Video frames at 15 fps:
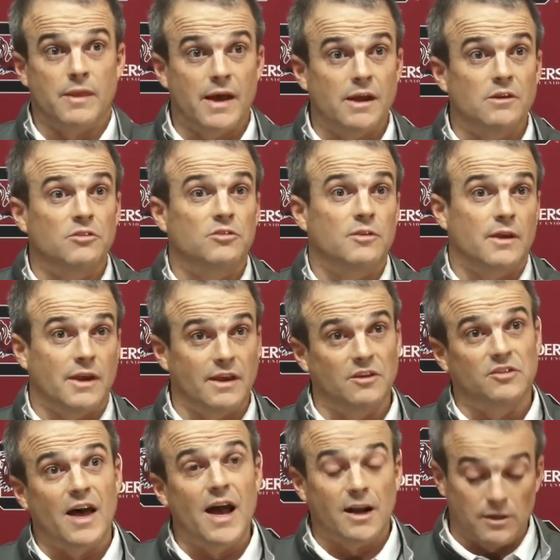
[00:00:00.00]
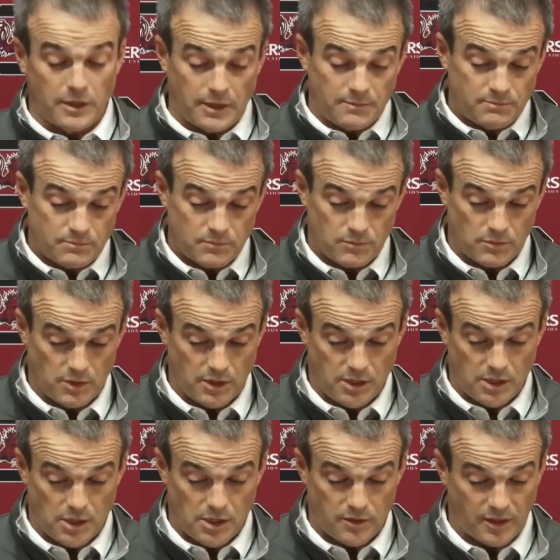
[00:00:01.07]
And that is exactly
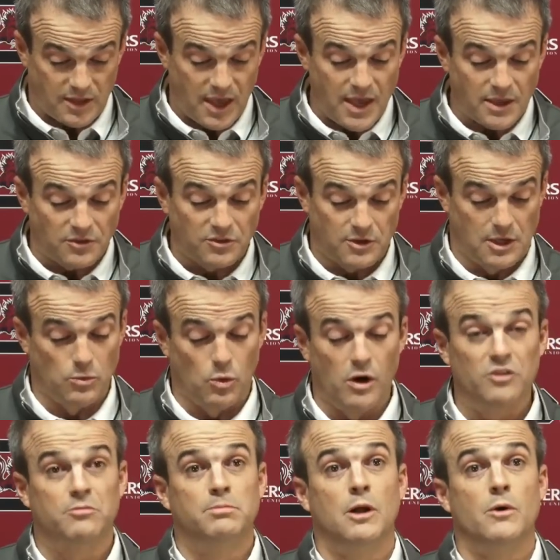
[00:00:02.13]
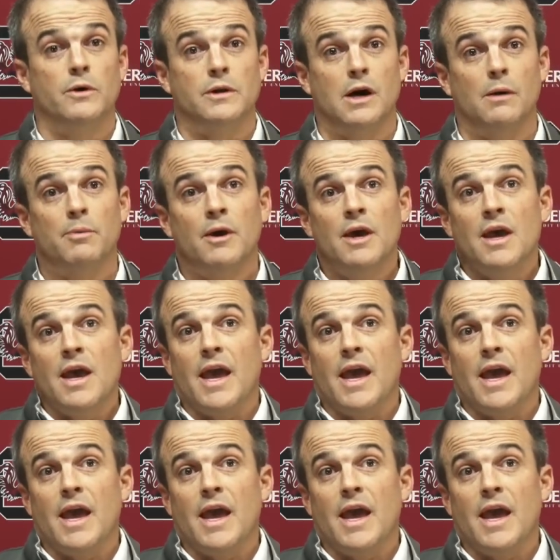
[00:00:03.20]
the case. It was blowing up.